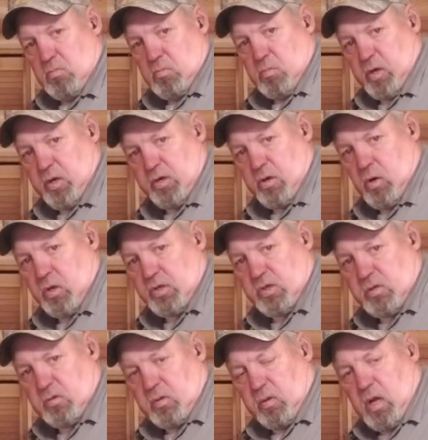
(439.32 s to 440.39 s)
Make sure
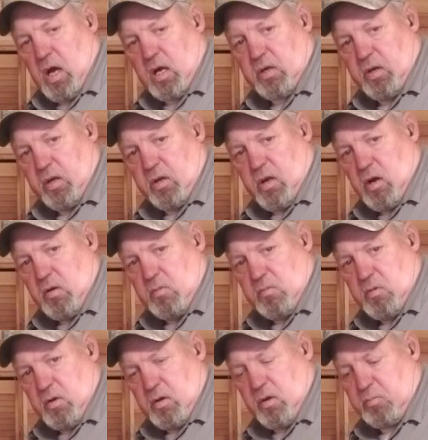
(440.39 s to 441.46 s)
it's locked in there,
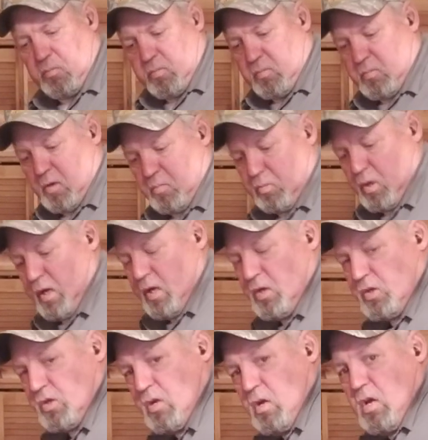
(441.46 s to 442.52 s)
in
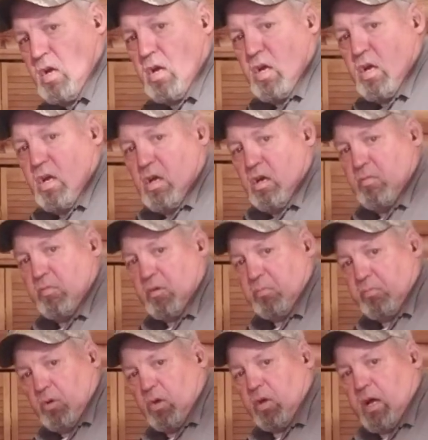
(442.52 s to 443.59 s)
place.
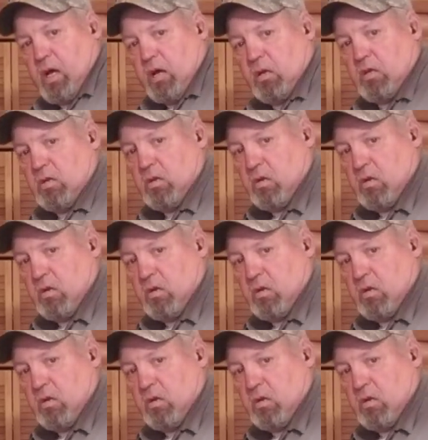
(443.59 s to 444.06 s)
Pull it out.